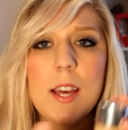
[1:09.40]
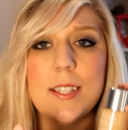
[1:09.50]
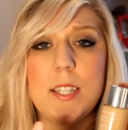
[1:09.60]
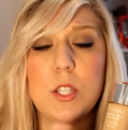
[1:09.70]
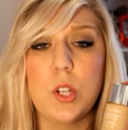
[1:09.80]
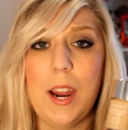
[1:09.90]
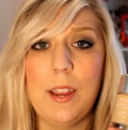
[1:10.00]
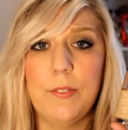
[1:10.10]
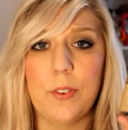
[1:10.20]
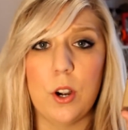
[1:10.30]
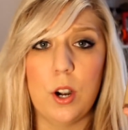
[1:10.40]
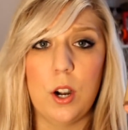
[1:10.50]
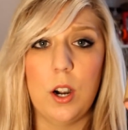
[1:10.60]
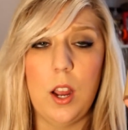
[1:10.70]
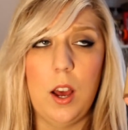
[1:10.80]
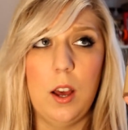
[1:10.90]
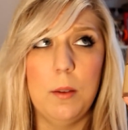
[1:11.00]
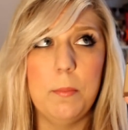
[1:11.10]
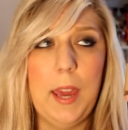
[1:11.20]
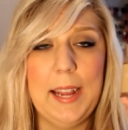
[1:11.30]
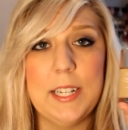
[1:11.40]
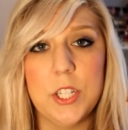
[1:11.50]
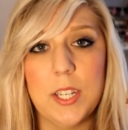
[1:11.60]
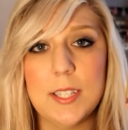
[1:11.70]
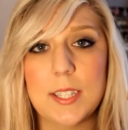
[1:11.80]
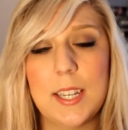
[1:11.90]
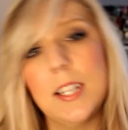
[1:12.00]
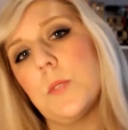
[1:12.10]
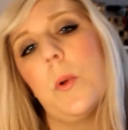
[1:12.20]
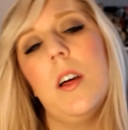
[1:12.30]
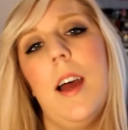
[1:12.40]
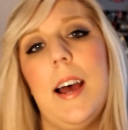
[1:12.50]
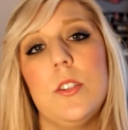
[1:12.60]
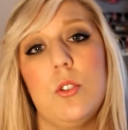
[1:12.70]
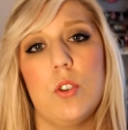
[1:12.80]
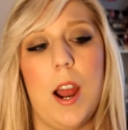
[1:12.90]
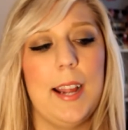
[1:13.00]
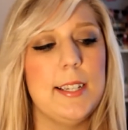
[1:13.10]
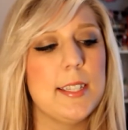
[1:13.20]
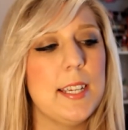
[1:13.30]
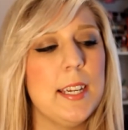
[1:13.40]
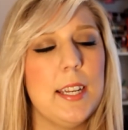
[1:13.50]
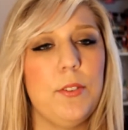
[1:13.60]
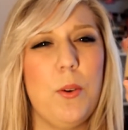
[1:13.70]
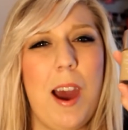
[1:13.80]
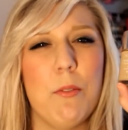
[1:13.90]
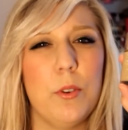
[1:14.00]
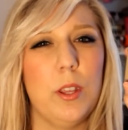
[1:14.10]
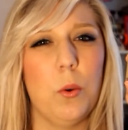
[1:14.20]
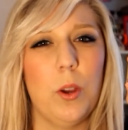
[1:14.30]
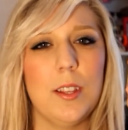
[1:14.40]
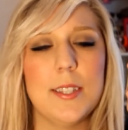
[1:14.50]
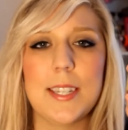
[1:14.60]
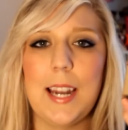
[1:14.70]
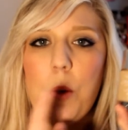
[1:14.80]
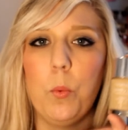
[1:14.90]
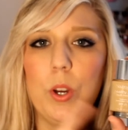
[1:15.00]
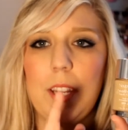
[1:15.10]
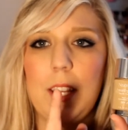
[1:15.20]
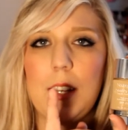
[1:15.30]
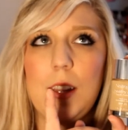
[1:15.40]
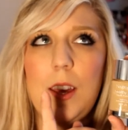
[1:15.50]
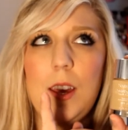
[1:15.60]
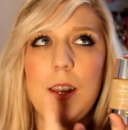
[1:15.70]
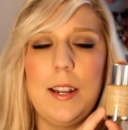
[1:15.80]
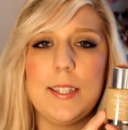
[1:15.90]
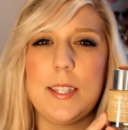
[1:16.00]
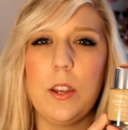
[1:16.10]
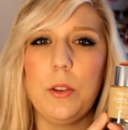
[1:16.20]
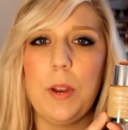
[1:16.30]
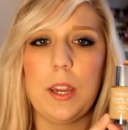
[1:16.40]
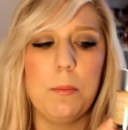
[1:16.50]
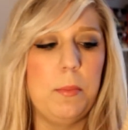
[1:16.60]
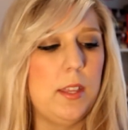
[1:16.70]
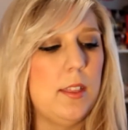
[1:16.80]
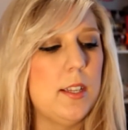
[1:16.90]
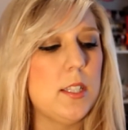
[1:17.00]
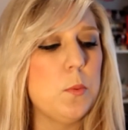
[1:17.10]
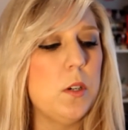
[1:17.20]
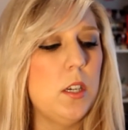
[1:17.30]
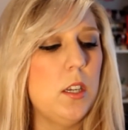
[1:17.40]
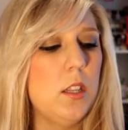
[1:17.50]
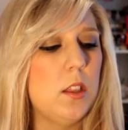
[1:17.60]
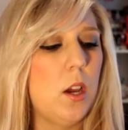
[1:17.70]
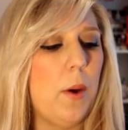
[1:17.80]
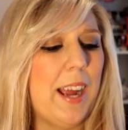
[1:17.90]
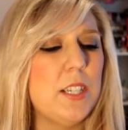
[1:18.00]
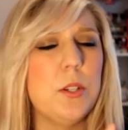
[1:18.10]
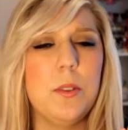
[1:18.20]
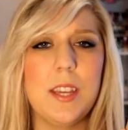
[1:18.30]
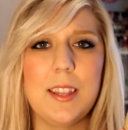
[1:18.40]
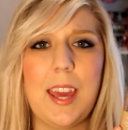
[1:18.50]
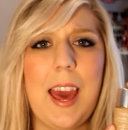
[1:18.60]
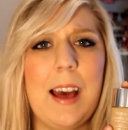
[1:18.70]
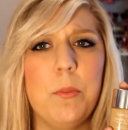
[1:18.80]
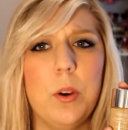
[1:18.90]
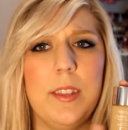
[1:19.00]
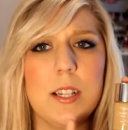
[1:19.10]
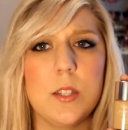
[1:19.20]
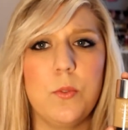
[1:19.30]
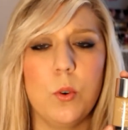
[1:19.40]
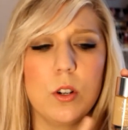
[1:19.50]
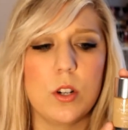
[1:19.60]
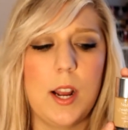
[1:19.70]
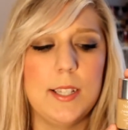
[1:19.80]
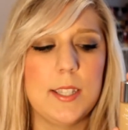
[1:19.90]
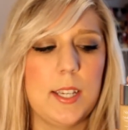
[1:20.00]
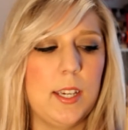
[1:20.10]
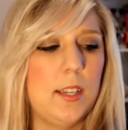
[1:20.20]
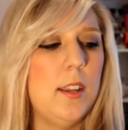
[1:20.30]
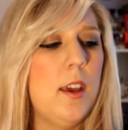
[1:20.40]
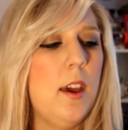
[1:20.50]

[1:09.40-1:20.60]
This is great for aging skin as well as dry skin. If you have really oily skin, I wouldn't necessarily recommend this one, though I do think they have one that's for dry skin.